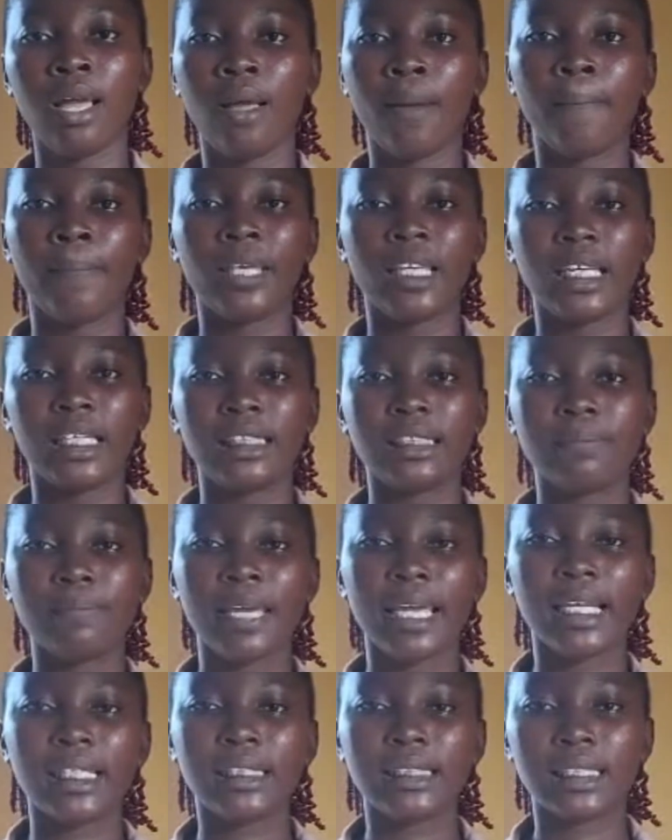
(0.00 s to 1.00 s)
It
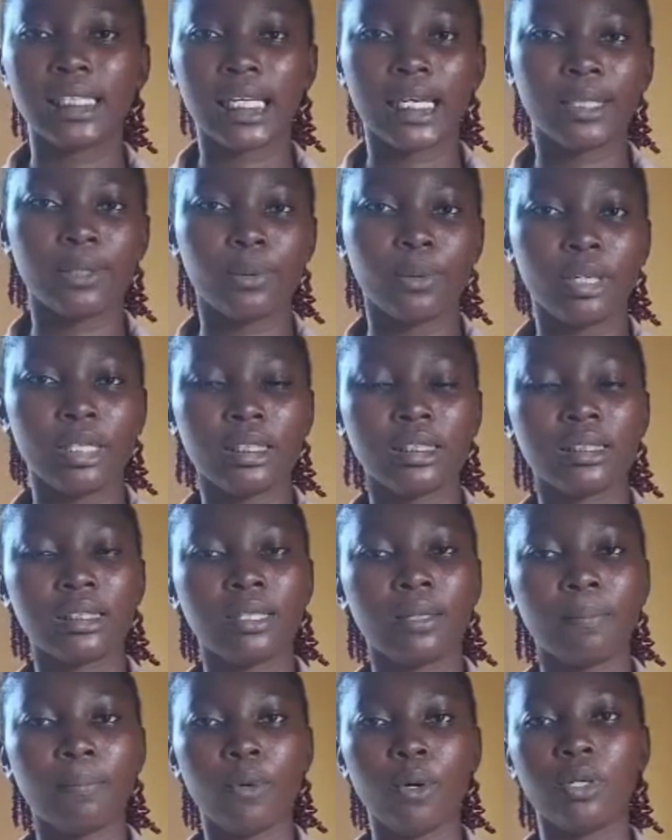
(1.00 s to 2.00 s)
makes language
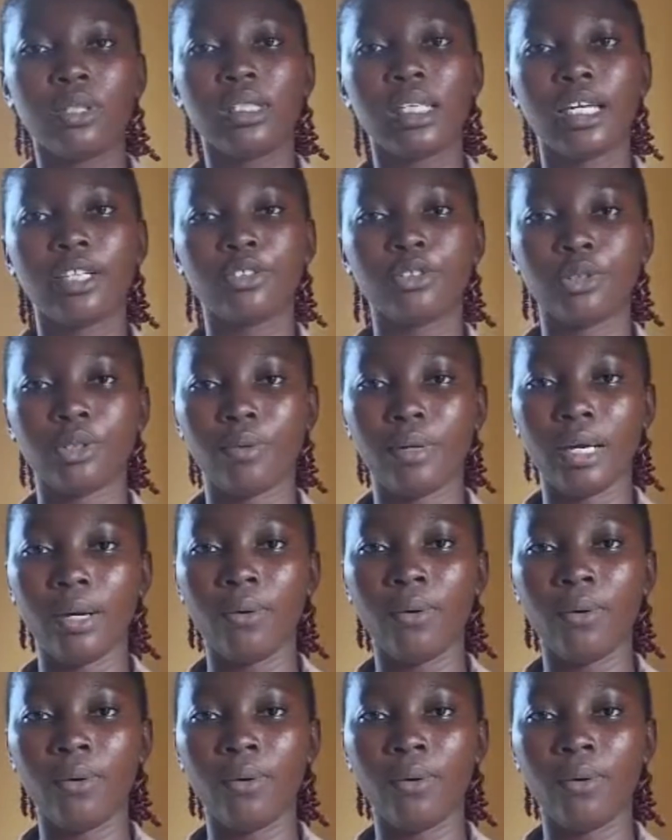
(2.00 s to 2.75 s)
more natural